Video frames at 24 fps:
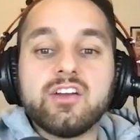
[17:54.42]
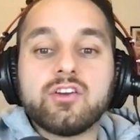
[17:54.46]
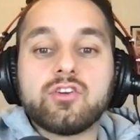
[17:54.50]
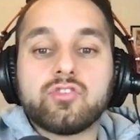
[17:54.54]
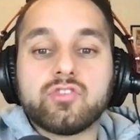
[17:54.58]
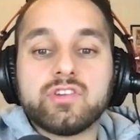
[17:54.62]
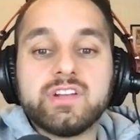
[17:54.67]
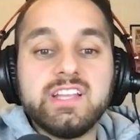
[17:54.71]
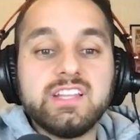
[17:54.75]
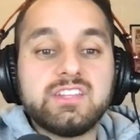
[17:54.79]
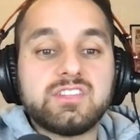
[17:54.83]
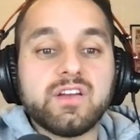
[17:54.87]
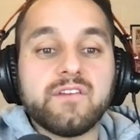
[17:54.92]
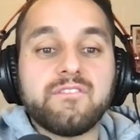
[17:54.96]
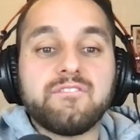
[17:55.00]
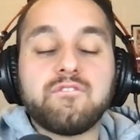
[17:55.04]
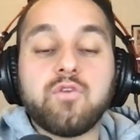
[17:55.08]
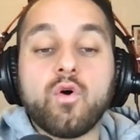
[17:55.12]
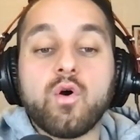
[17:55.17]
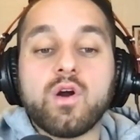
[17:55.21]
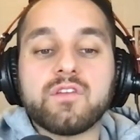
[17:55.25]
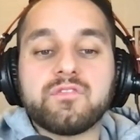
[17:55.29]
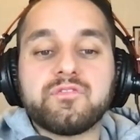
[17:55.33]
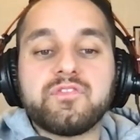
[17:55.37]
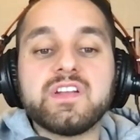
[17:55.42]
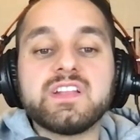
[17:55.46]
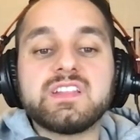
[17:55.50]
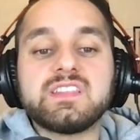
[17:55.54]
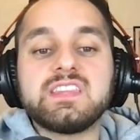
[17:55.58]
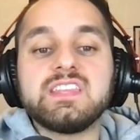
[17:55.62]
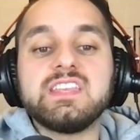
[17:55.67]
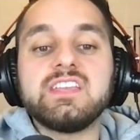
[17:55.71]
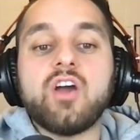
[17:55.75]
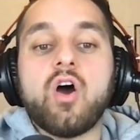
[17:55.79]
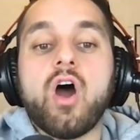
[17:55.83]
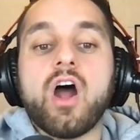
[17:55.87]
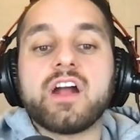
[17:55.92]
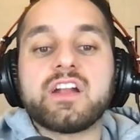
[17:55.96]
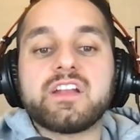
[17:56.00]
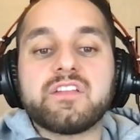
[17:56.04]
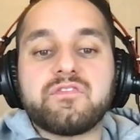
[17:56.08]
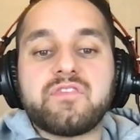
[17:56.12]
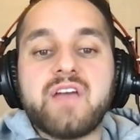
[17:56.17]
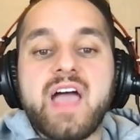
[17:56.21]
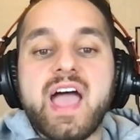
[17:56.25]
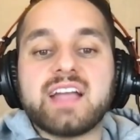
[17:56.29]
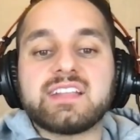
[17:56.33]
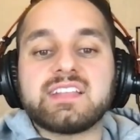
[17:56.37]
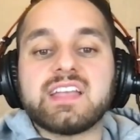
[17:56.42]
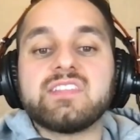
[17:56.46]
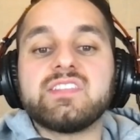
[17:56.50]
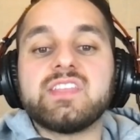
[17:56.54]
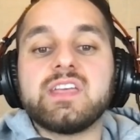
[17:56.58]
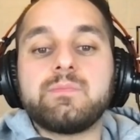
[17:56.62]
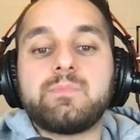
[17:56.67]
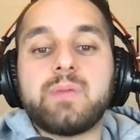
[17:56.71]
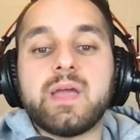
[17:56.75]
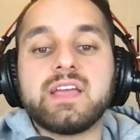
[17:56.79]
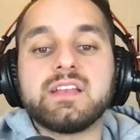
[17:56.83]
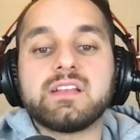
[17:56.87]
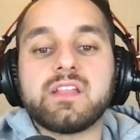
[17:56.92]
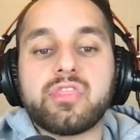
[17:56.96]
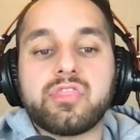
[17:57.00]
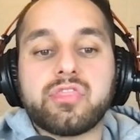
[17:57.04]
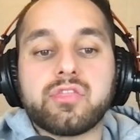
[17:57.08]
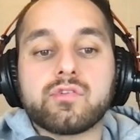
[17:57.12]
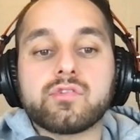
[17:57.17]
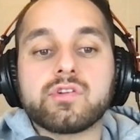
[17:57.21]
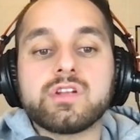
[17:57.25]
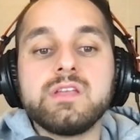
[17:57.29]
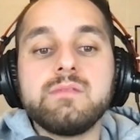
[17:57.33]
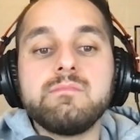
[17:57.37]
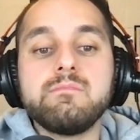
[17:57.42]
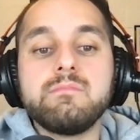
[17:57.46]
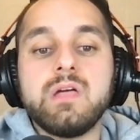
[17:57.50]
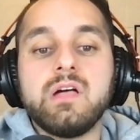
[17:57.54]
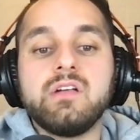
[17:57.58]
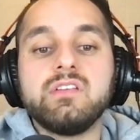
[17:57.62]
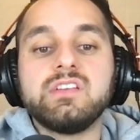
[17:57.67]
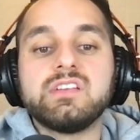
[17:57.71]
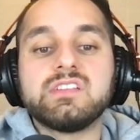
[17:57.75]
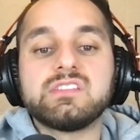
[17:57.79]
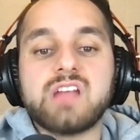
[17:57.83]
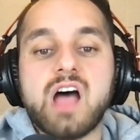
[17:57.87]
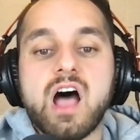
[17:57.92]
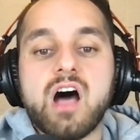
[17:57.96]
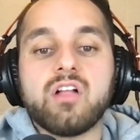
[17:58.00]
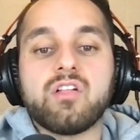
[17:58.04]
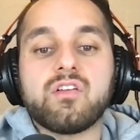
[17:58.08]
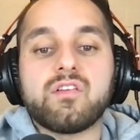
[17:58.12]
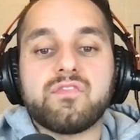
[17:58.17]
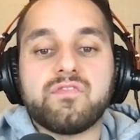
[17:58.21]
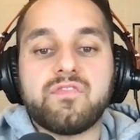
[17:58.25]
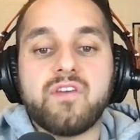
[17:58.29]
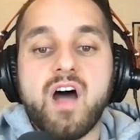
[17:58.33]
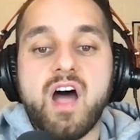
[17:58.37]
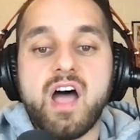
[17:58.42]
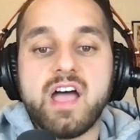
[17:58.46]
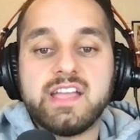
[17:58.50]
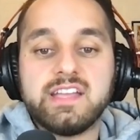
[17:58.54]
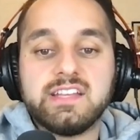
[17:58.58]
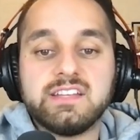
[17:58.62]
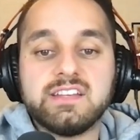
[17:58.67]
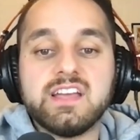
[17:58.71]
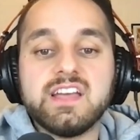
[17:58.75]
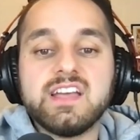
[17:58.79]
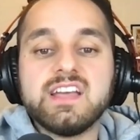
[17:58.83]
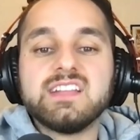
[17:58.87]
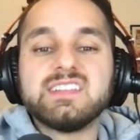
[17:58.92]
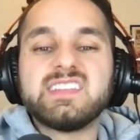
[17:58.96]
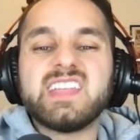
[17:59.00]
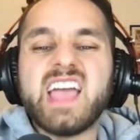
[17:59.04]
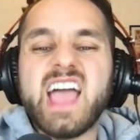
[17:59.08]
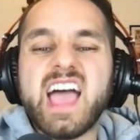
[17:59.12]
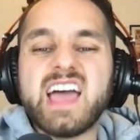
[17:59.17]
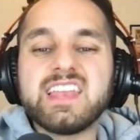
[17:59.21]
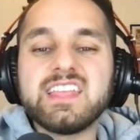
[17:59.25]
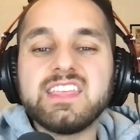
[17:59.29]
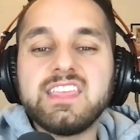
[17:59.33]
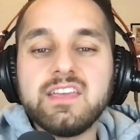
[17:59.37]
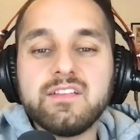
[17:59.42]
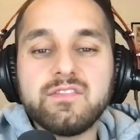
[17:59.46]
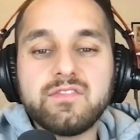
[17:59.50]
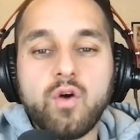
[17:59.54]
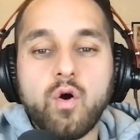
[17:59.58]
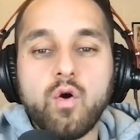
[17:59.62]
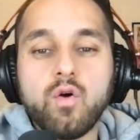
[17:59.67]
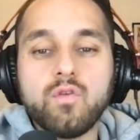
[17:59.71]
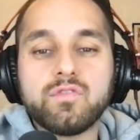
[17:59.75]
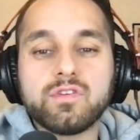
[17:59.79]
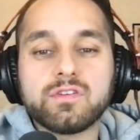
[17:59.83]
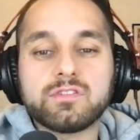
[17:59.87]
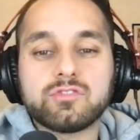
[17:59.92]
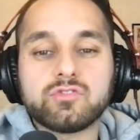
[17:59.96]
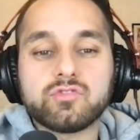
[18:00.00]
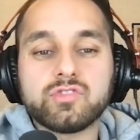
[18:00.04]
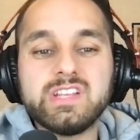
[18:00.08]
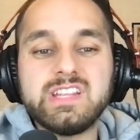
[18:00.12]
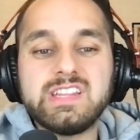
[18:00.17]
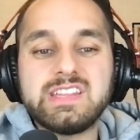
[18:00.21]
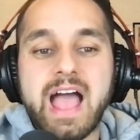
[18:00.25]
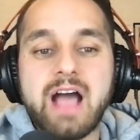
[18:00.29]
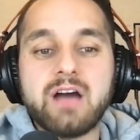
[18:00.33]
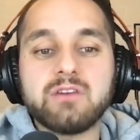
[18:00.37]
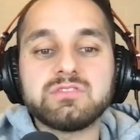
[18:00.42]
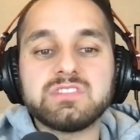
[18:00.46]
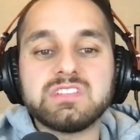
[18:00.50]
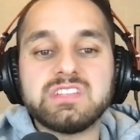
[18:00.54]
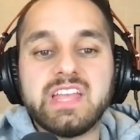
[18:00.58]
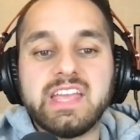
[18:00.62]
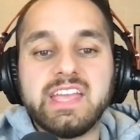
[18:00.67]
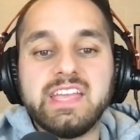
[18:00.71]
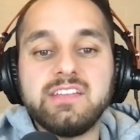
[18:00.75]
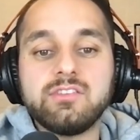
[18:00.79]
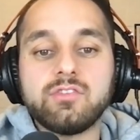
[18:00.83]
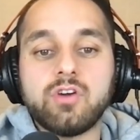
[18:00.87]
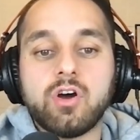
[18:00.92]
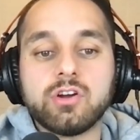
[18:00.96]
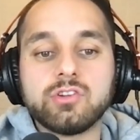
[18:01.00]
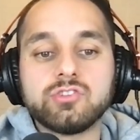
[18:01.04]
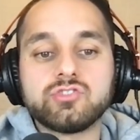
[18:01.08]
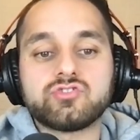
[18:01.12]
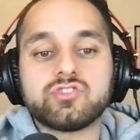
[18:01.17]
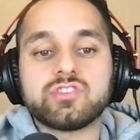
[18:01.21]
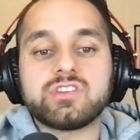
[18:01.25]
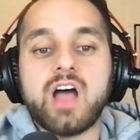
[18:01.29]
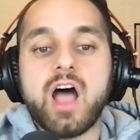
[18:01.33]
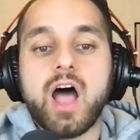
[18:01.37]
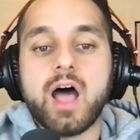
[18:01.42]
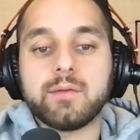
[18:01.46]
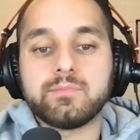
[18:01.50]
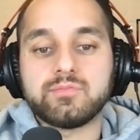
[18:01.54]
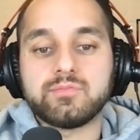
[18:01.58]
They agreed to forfeit the artifact and they paid a $3 million fine. They had to give over 3,800